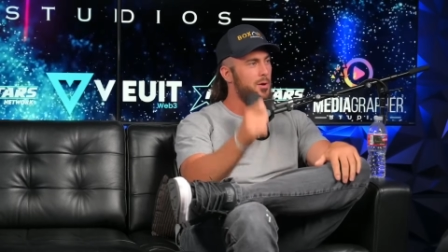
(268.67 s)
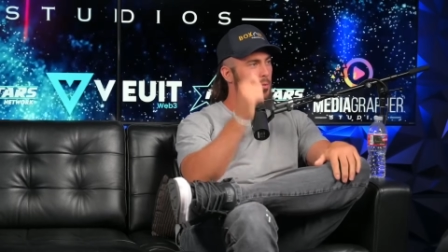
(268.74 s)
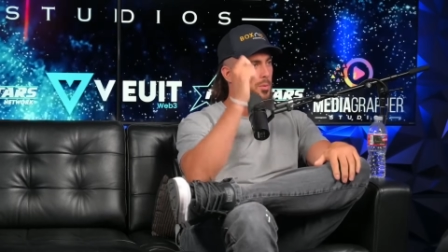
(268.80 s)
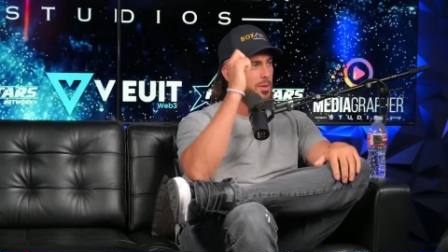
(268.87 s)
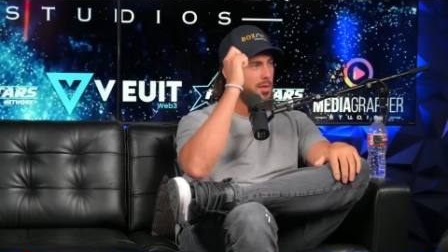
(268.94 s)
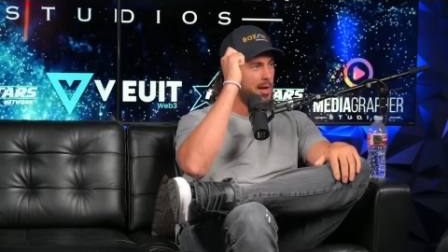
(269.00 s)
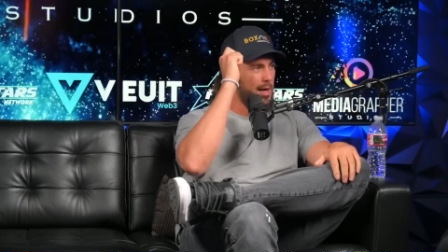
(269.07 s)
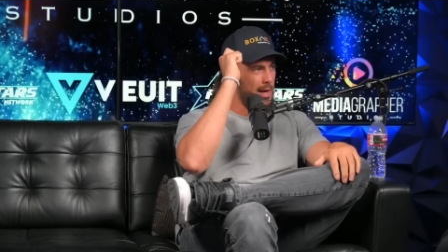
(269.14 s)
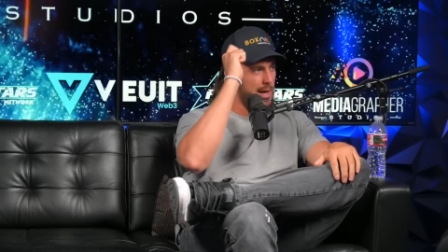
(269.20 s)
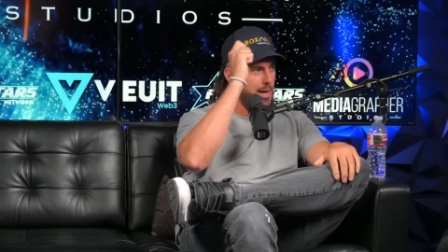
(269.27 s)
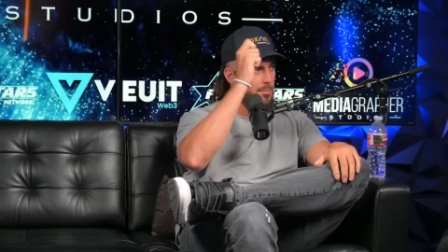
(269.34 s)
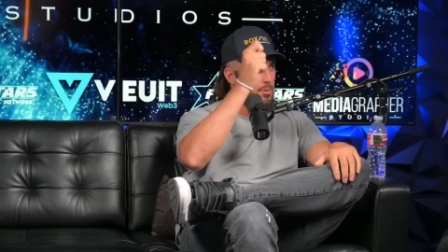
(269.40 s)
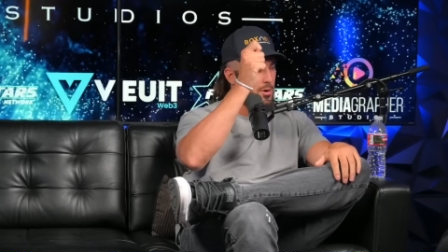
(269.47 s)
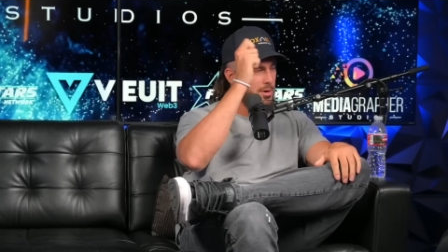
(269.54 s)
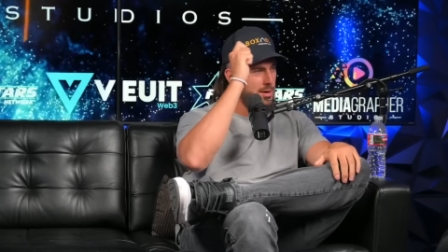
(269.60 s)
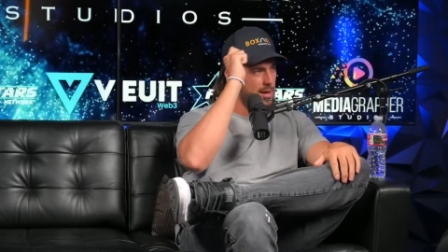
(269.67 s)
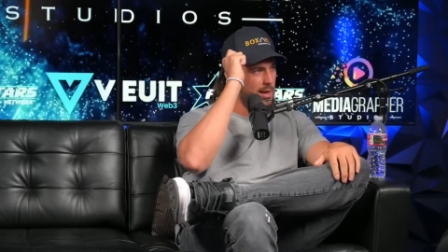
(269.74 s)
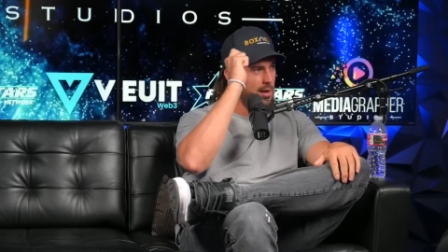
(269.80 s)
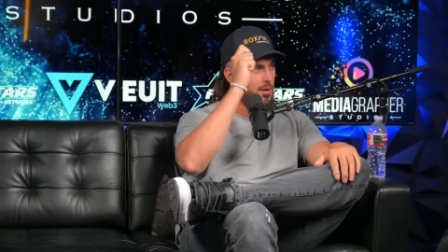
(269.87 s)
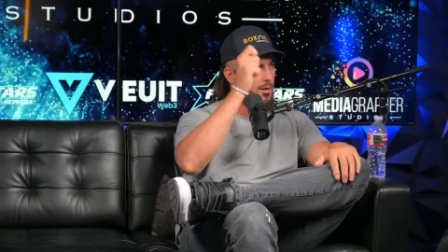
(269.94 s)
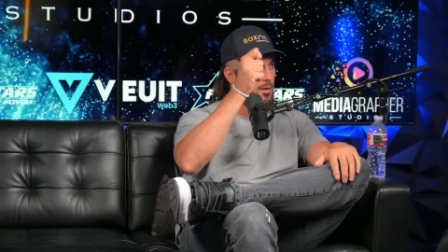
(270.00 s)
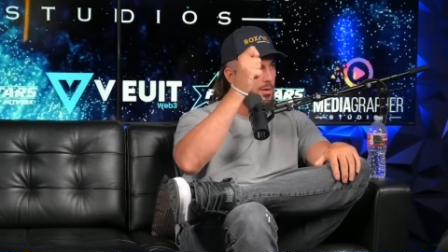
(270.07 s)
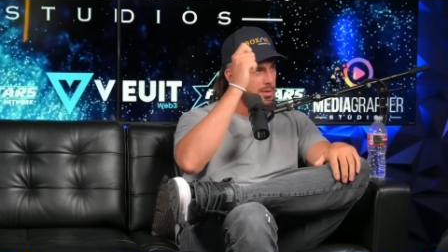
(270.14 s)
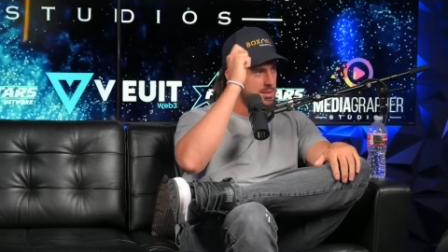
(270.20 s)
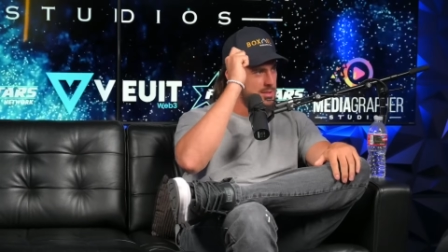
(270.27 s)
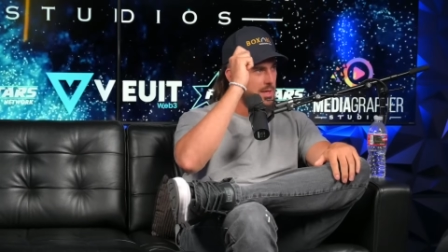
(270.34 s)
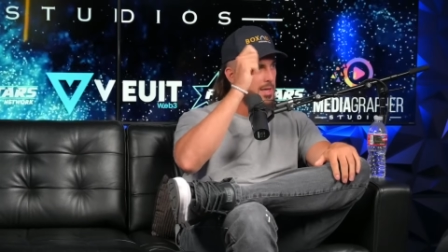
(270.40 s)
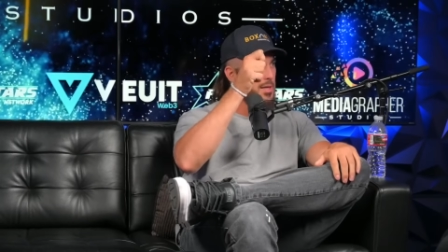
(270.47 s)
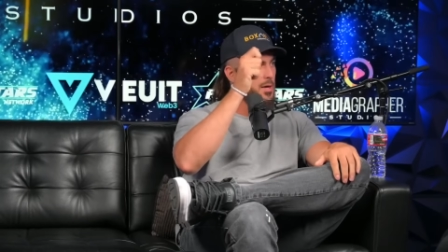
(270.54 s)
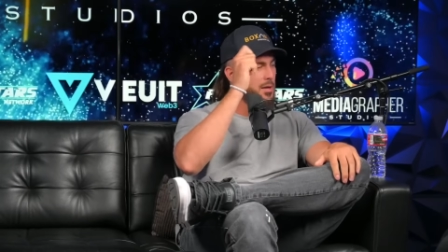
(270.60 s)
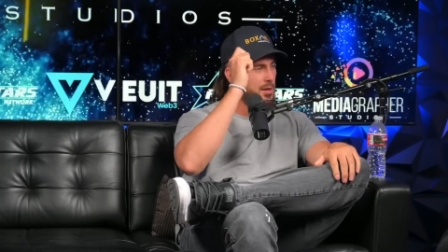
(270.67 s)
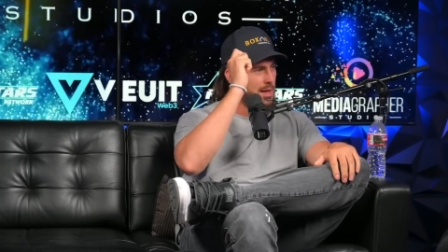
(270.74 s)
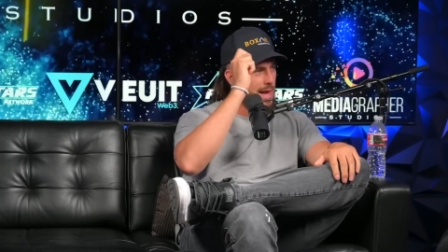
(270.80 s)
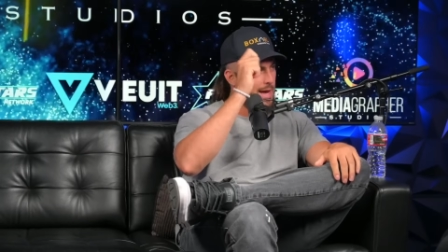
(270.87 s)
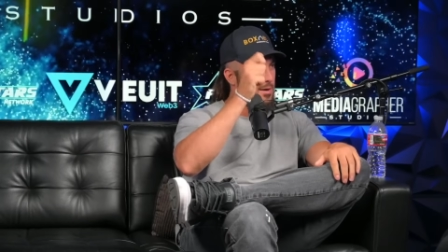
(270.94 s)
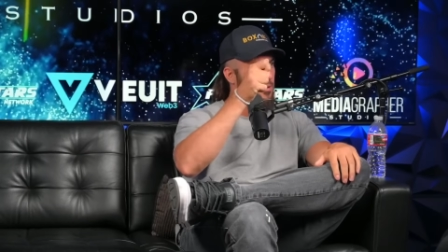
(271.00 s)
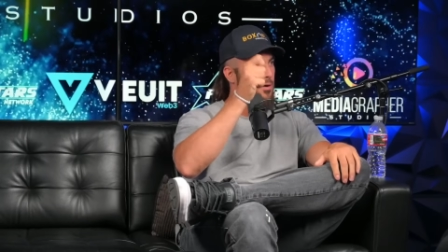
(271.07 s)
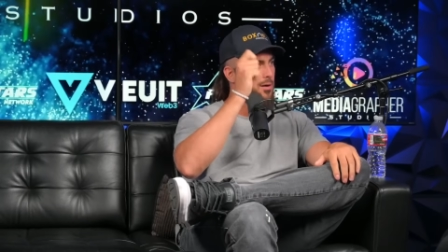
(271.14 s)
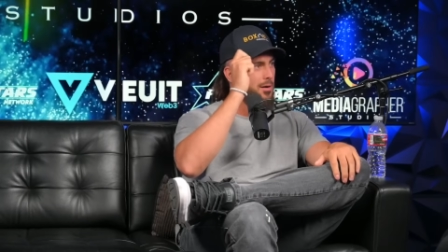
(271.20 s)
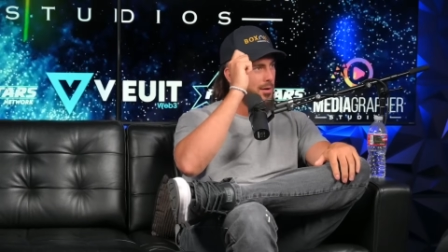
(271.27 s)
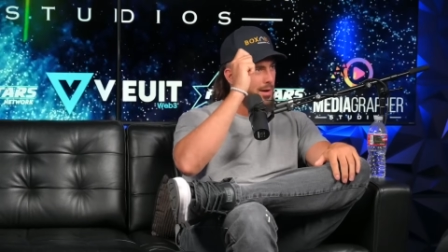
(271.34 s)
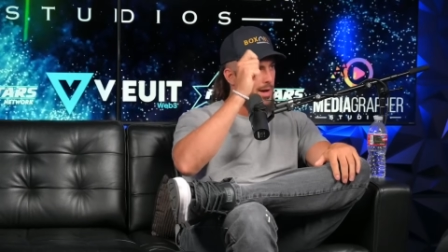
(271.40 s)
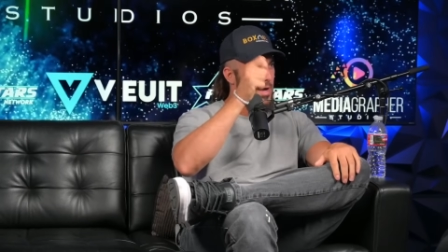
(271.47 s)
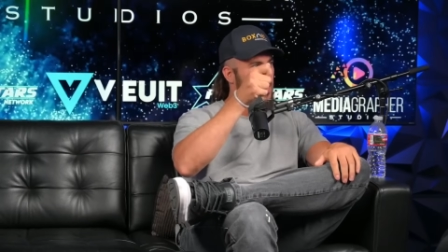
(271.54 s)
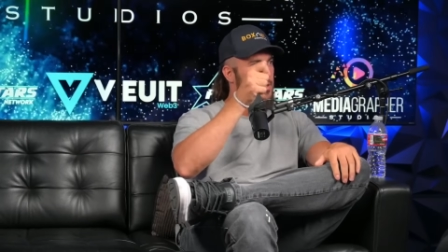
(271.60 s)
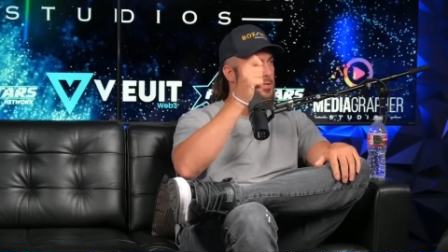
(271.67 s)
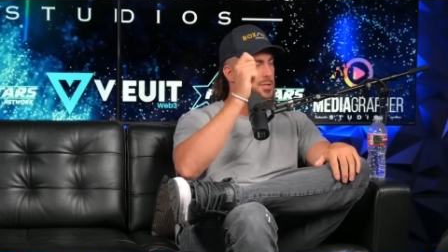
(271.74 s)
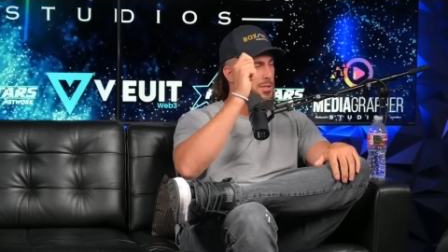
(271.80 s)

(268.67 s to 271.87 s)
with like a hammer and nail, mm-hmm. standing on a ladder, and it's